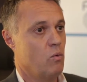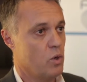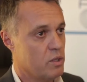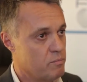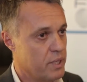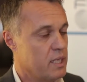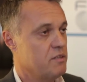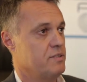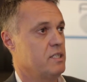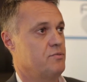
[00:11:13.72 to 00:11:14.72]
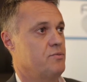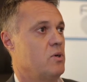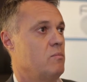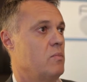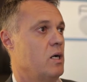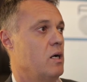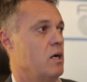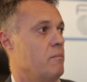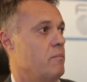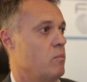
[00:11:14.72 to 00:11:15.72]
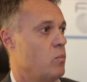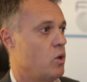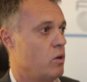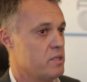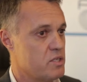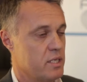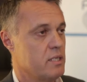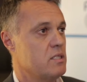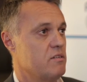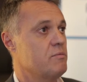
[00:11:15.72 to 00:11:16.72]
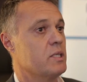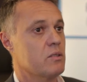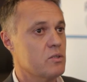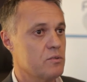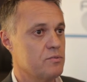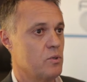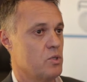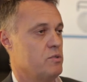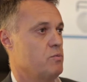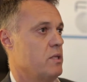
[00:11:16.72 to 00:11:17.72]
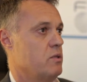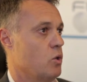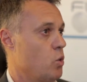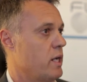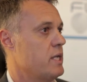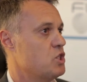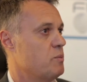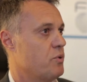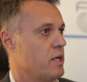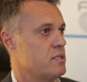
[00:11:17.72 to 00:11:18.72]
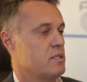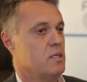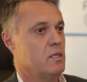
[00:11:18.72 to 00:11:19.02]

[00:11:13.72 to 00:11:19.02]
would benefit from more incentive, because of course with low LNG price